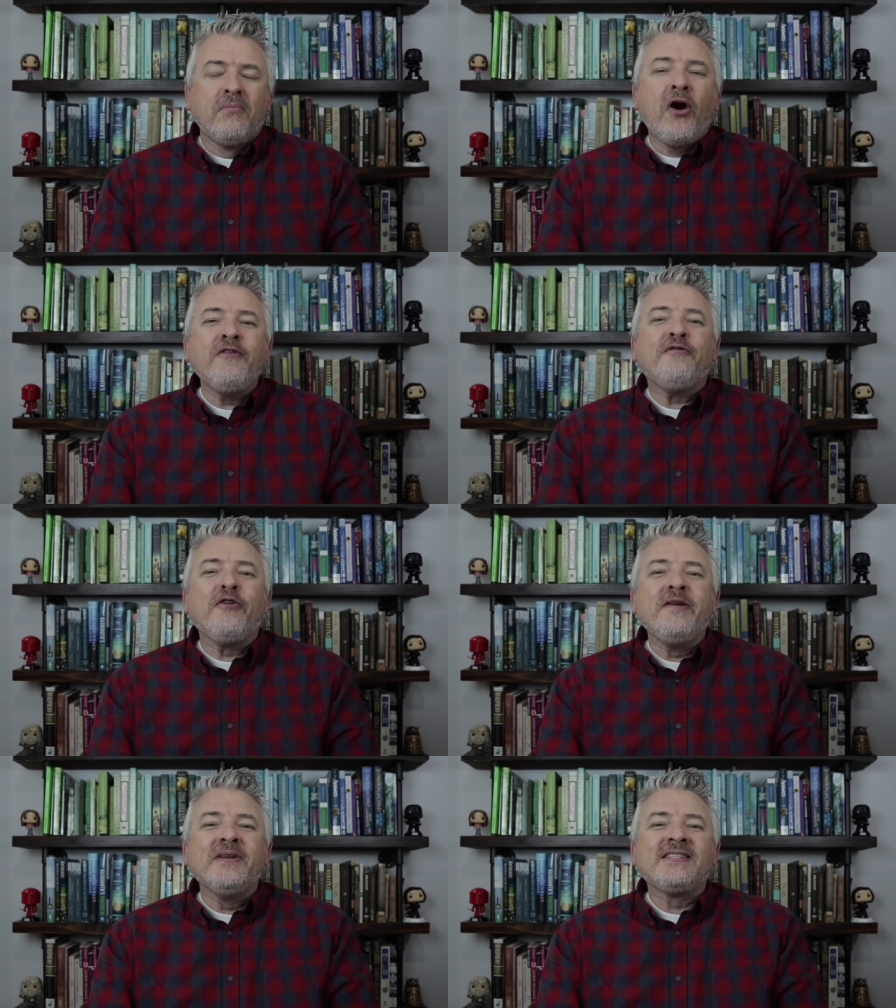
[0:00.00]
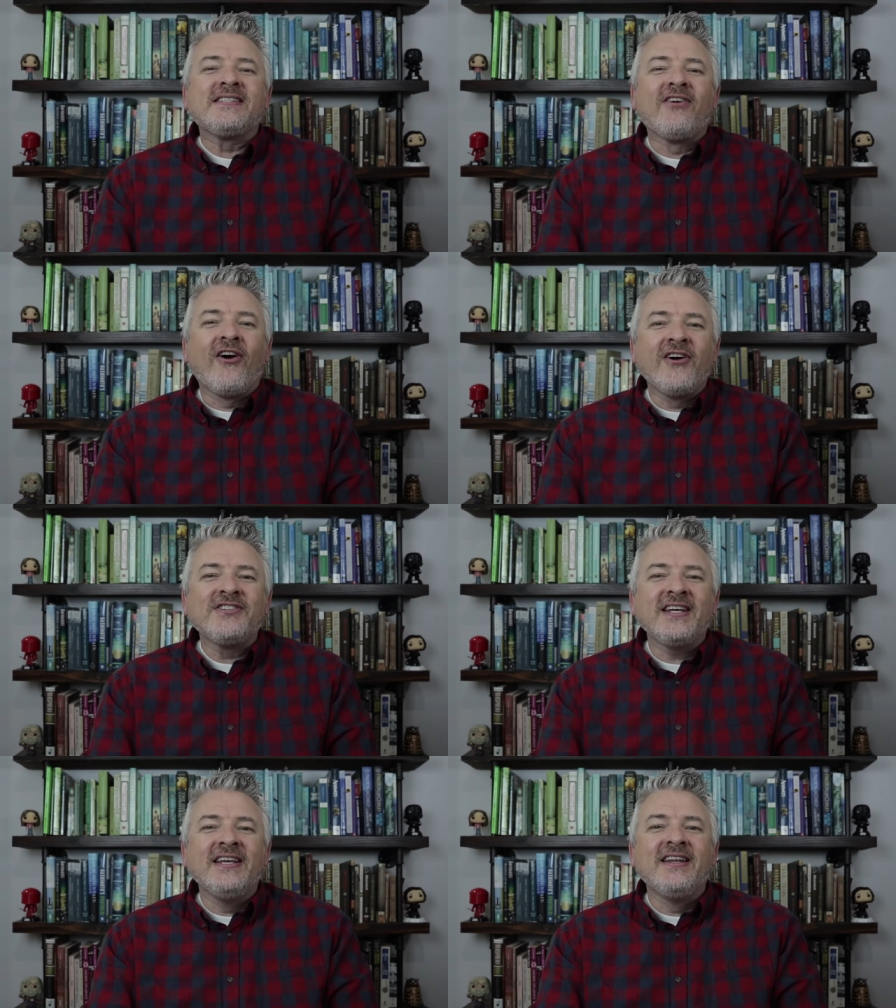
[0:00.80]
Martin Freeman
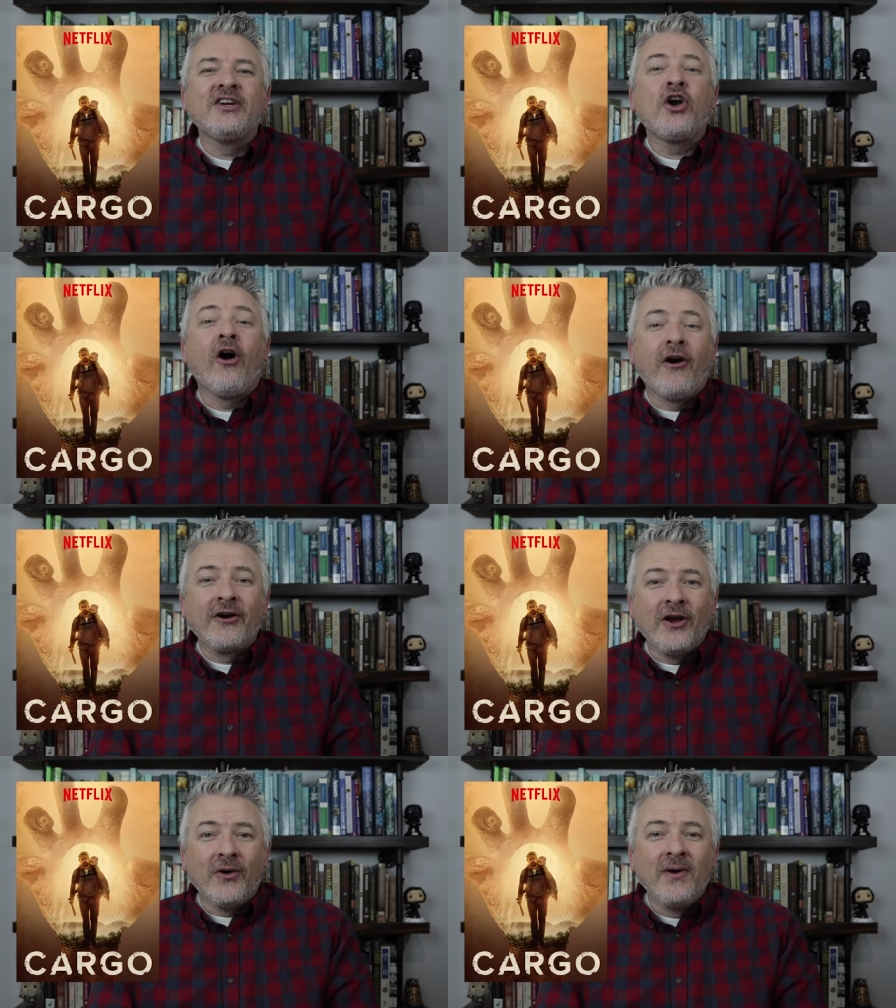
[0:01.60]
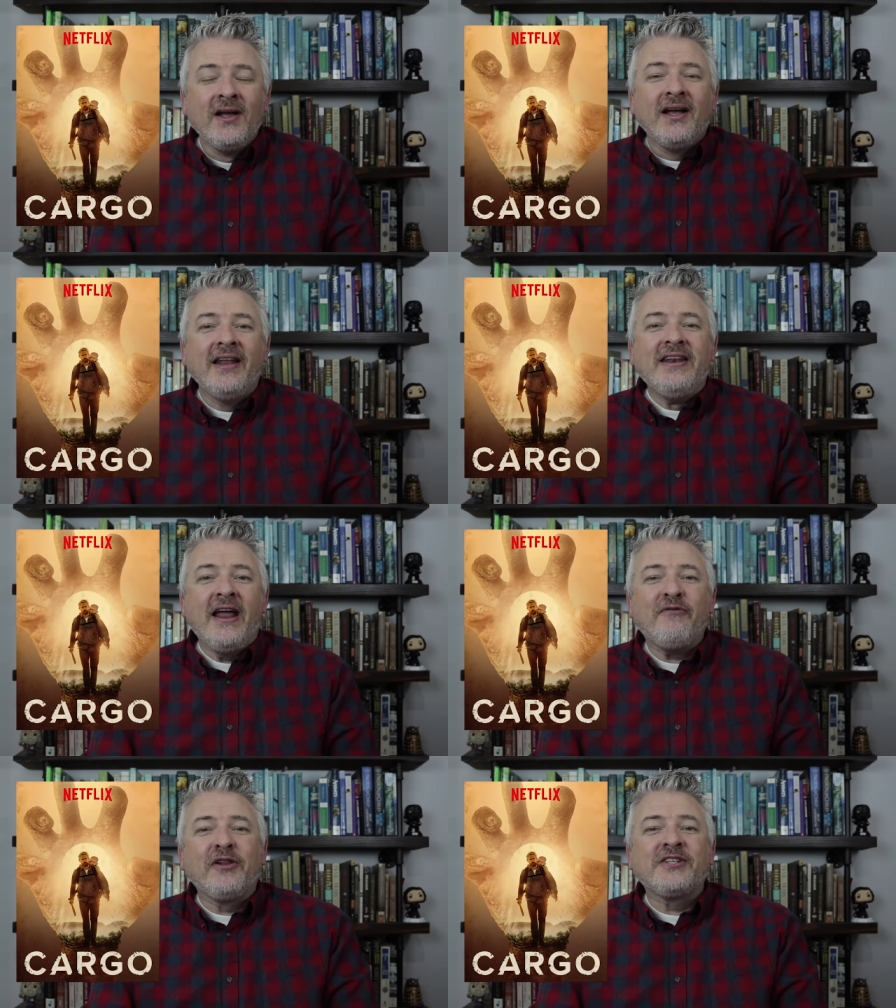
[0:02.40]
stars in Cargo, a
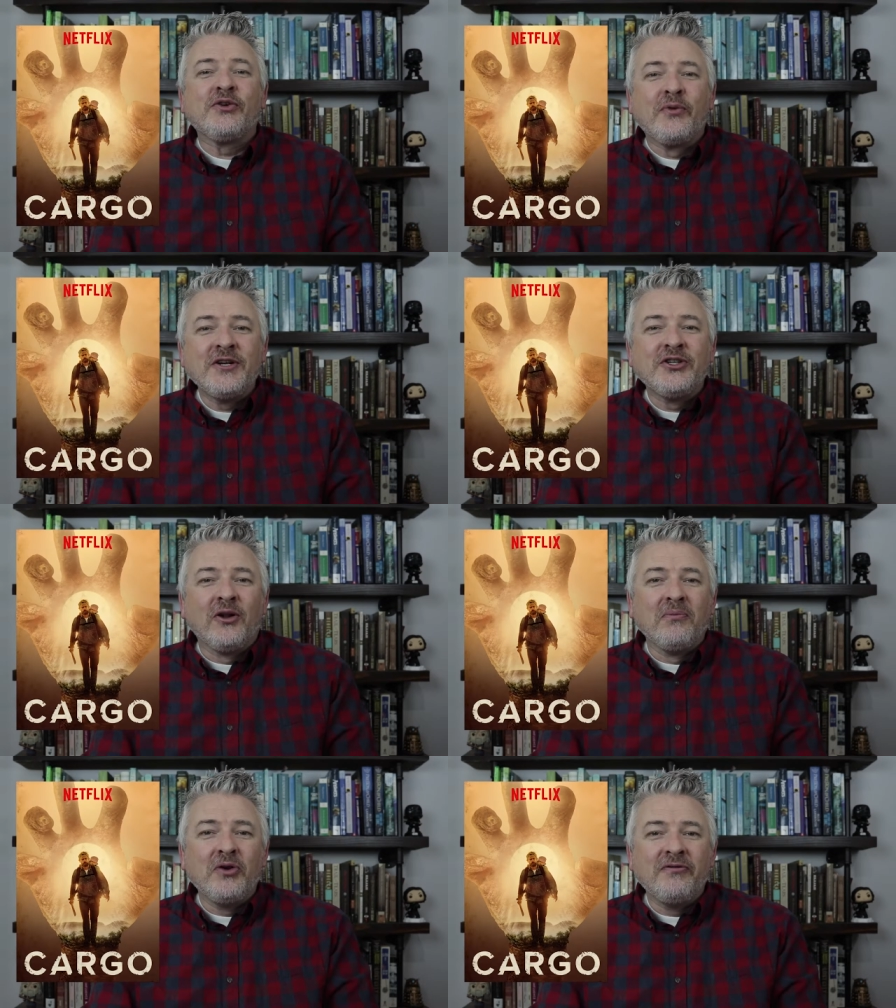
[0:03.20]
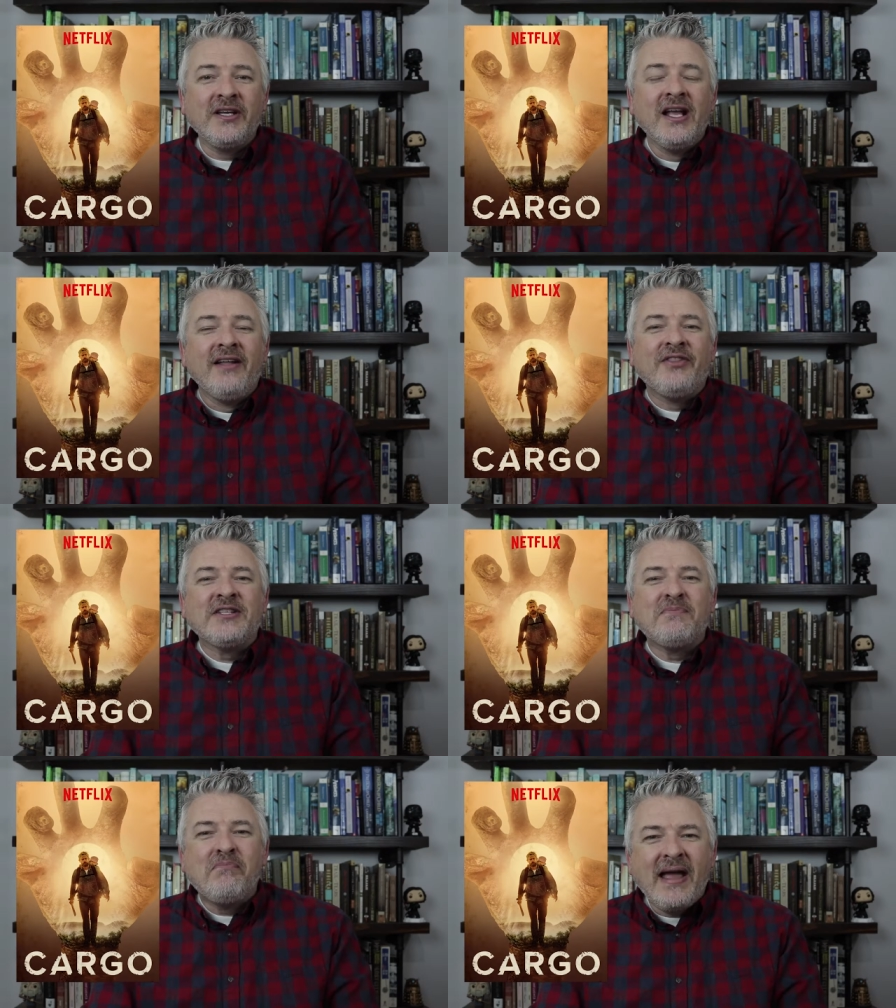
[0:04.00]
Netflix original movie
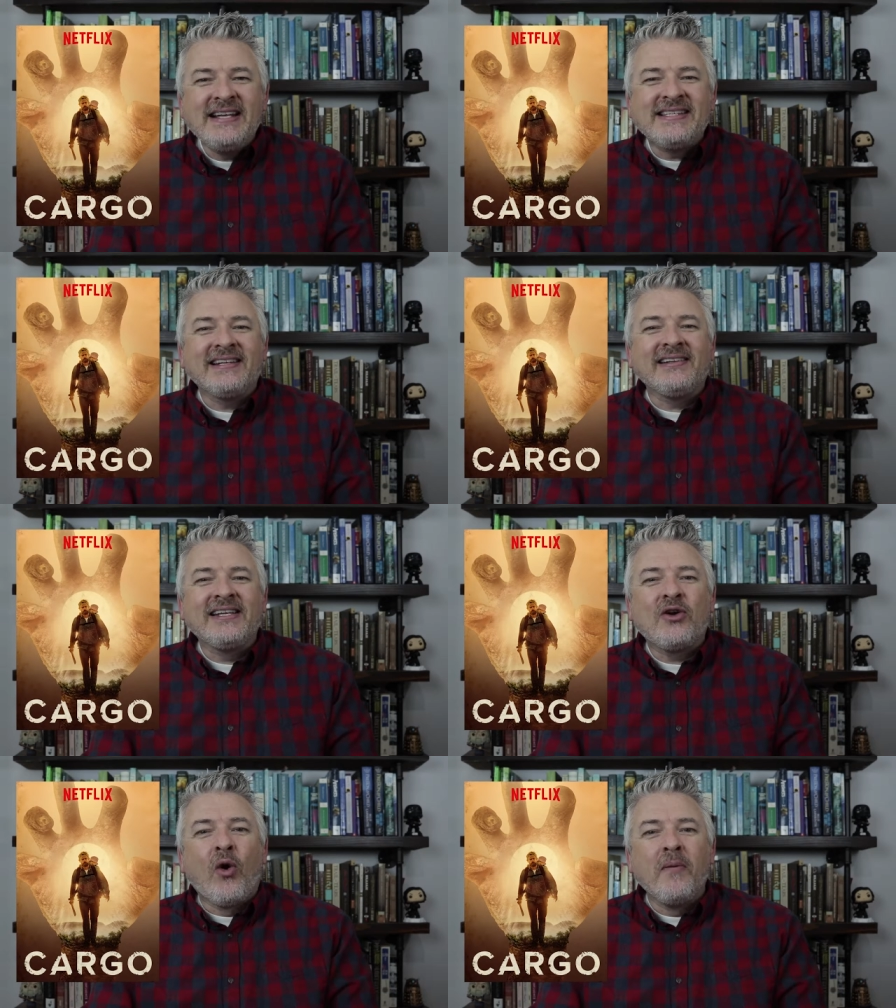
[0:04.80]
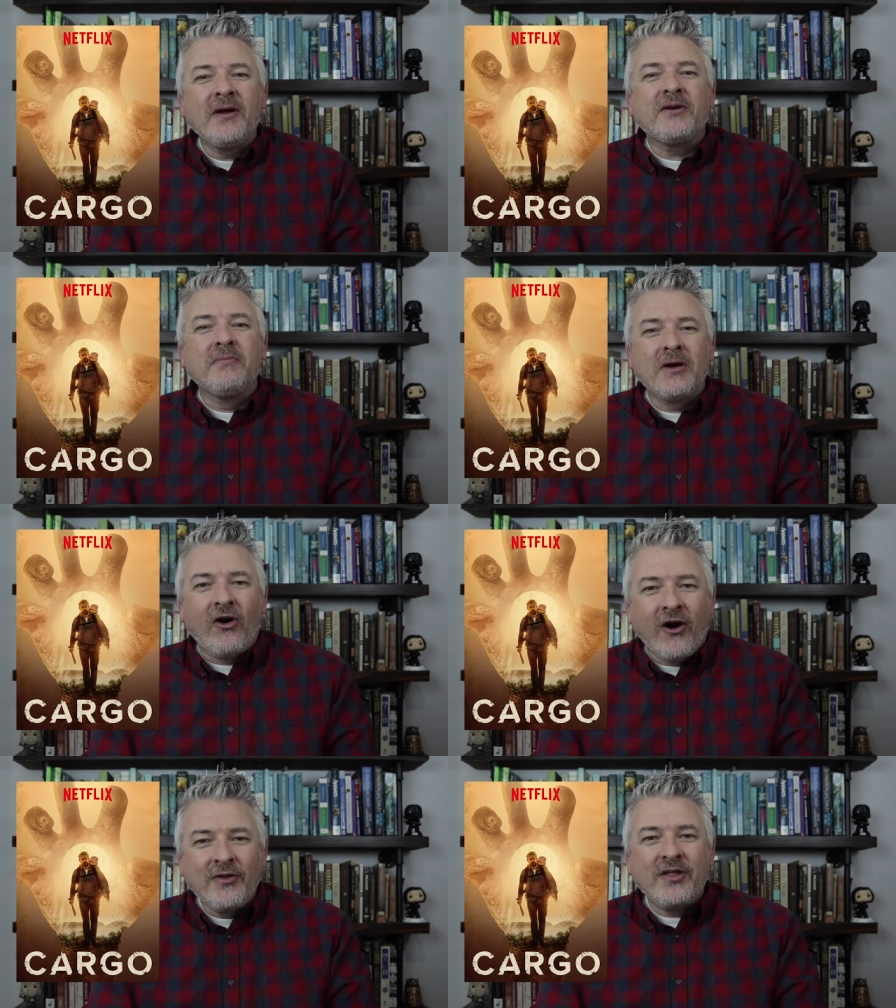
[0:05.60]
that's basically Cormac
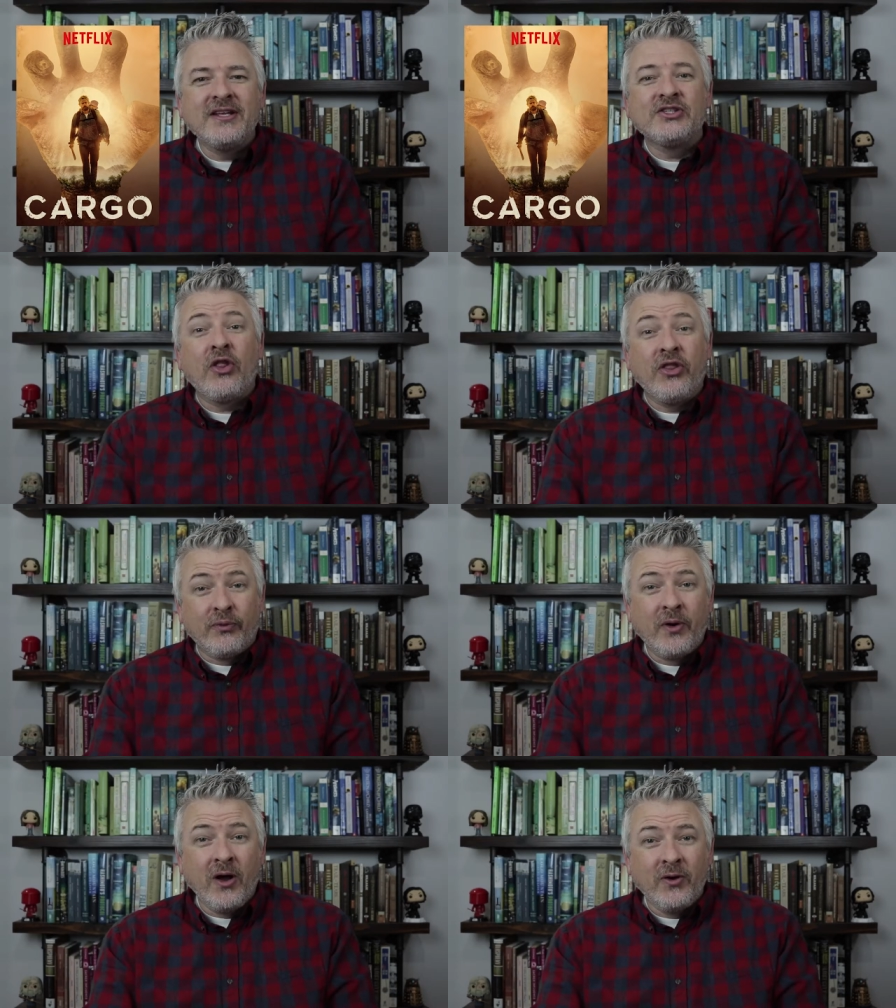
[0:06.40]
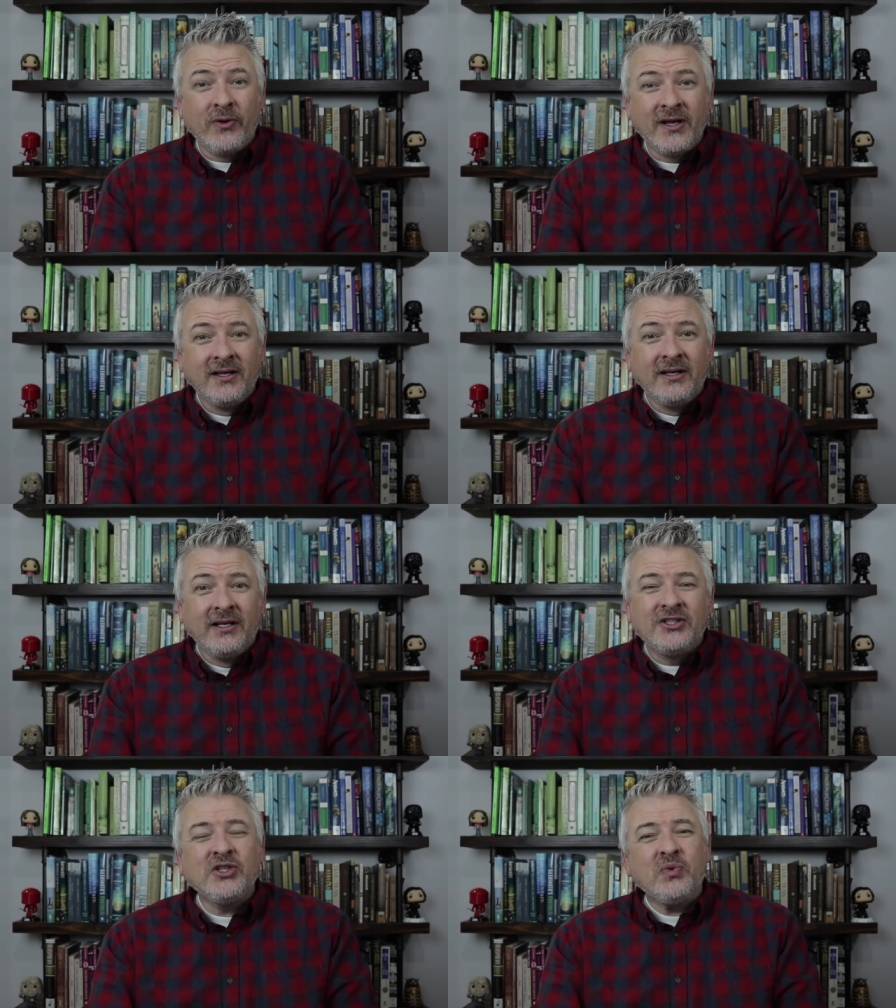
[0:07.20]
McCarthy's The Road,
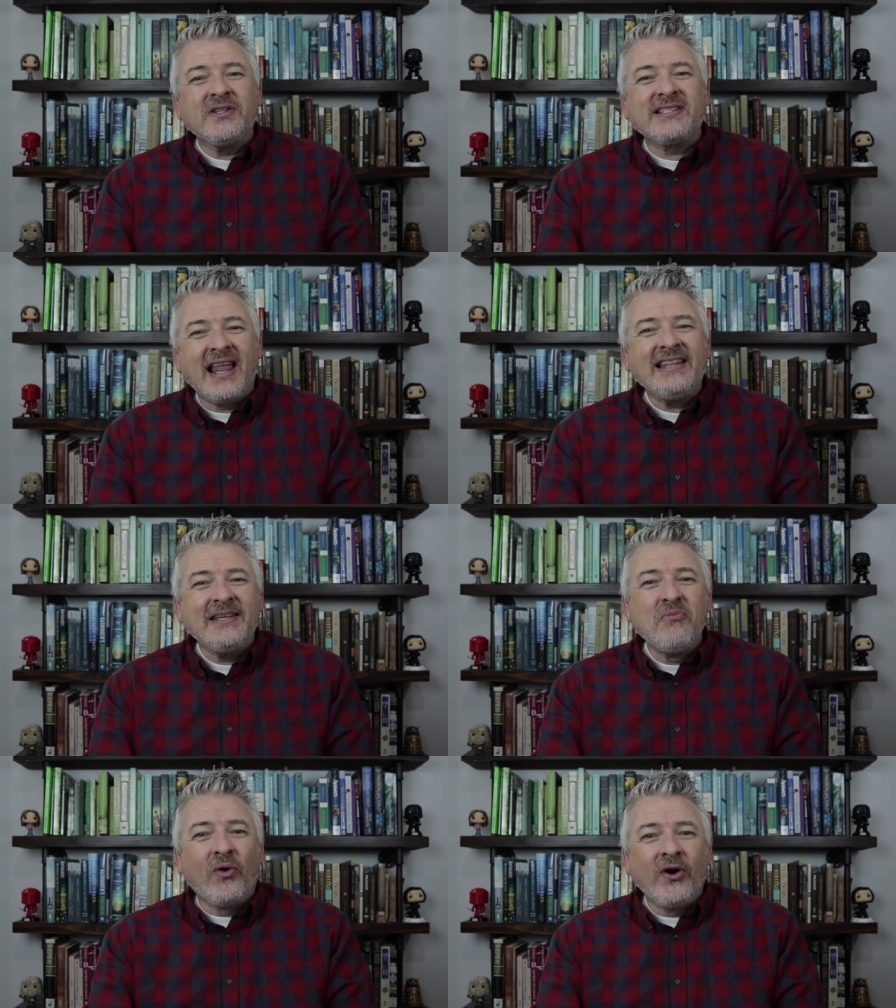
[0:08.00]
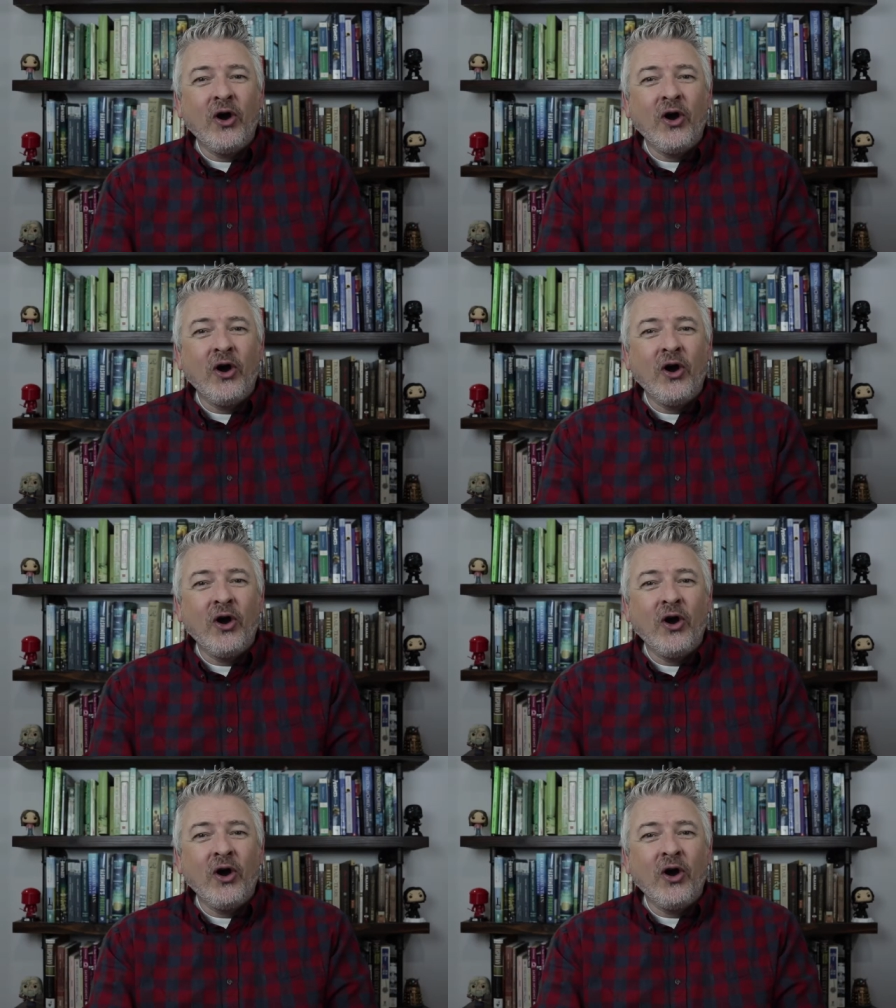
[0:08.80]
just with slightly more